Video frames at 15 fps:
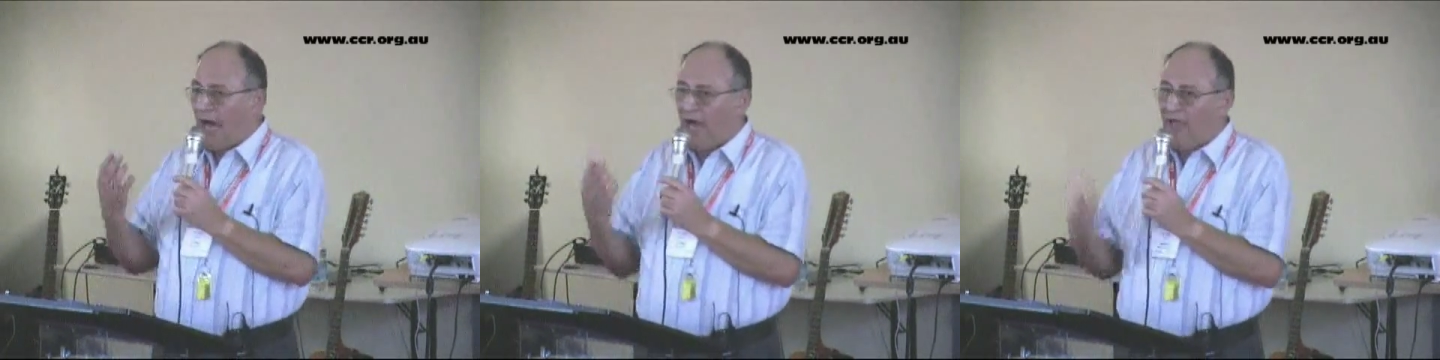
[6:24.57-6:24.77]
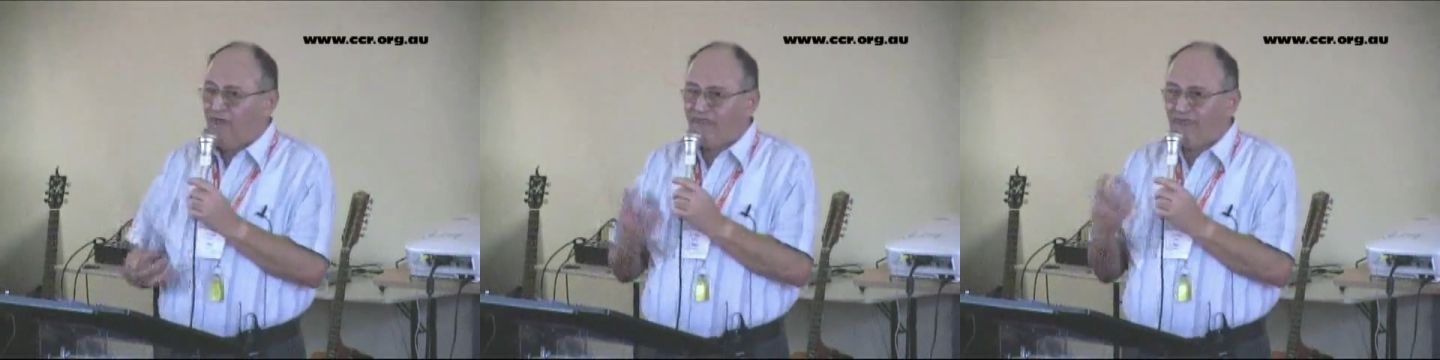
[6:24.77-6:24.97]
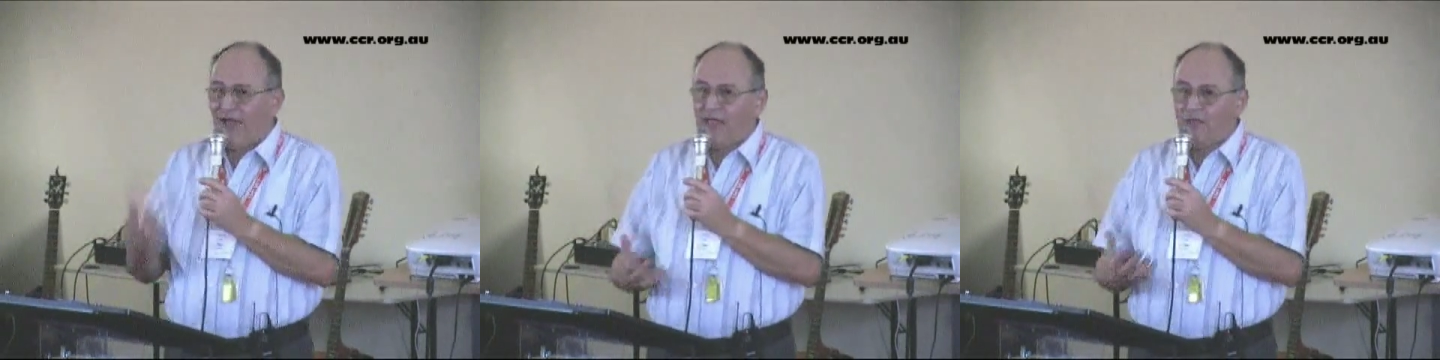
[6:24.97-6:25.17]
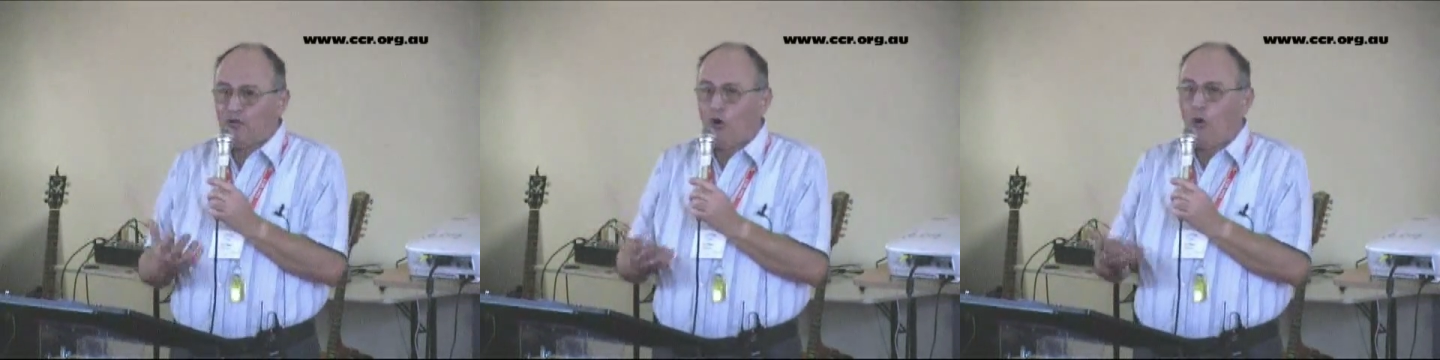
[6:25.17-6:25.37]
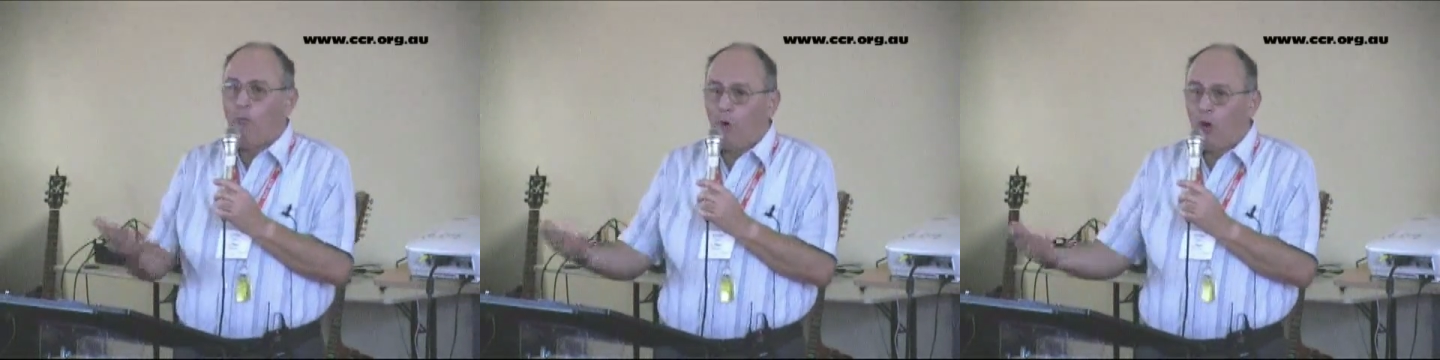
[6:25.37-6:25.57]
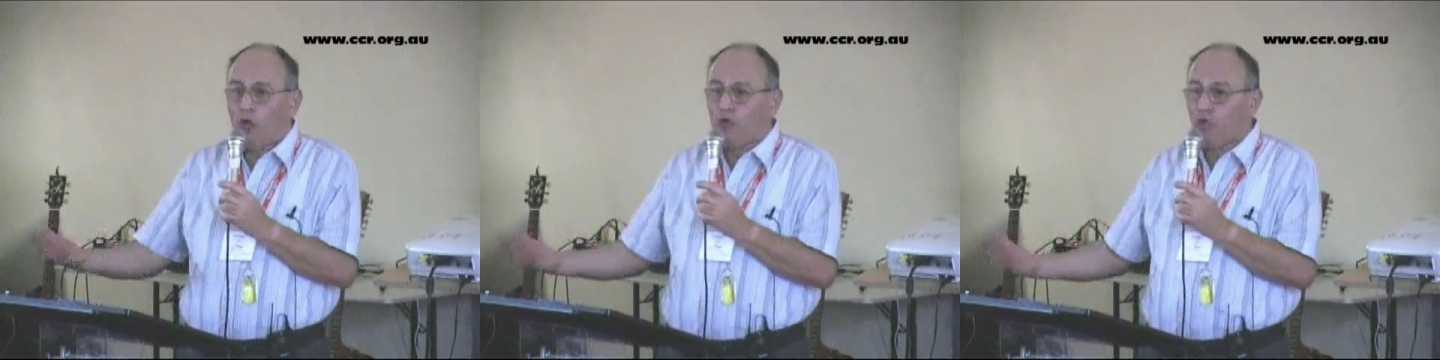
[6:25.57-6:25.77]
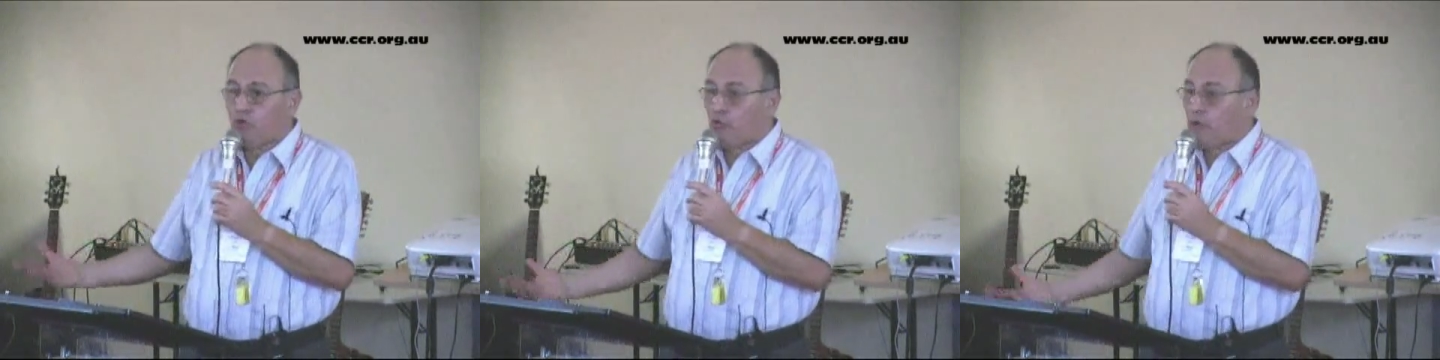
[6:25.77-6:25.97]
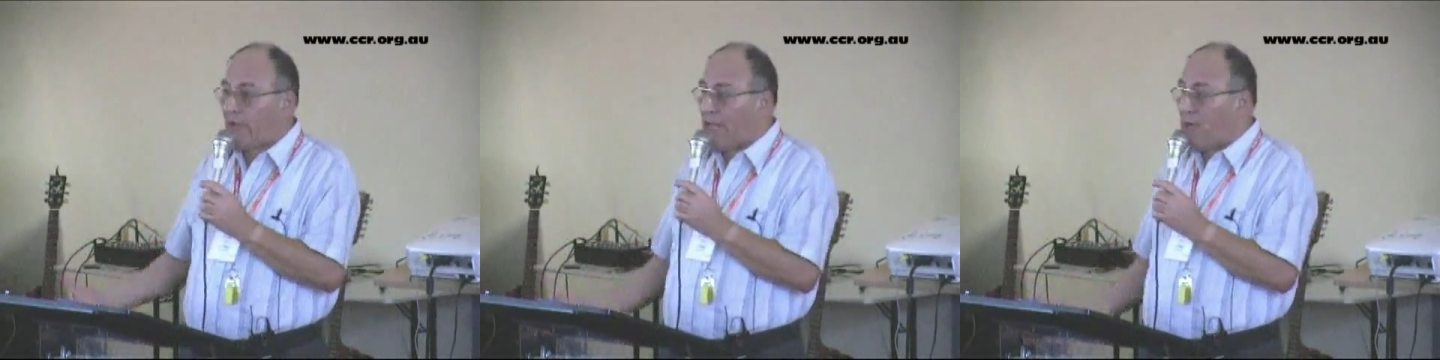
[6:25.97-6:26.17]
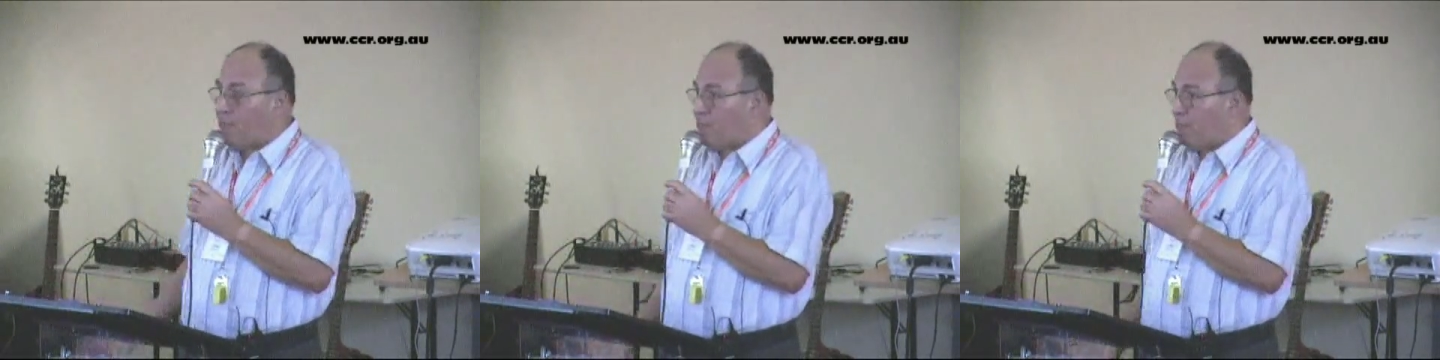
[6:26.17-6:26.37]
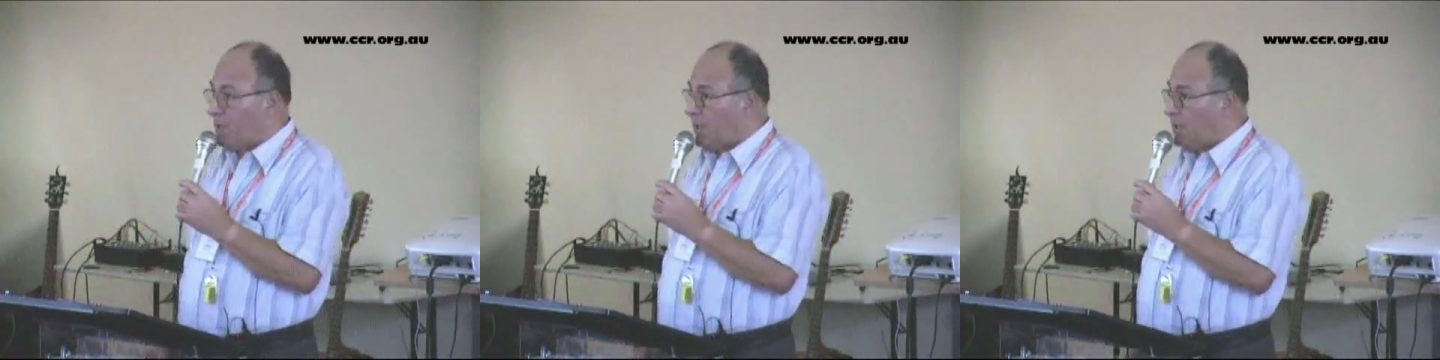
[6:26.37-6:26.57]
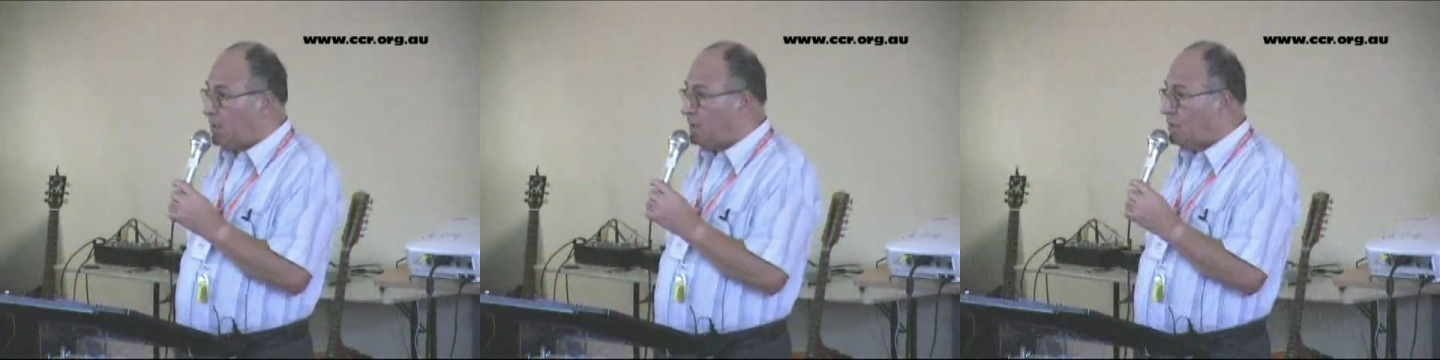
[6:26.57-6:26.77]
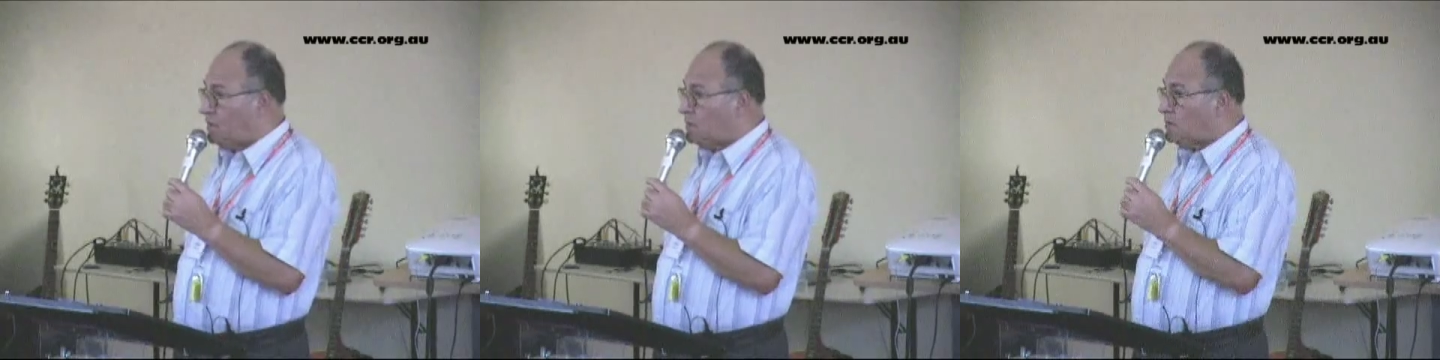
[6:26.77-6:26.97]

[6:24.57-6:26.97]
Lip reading: I find nobody to help me.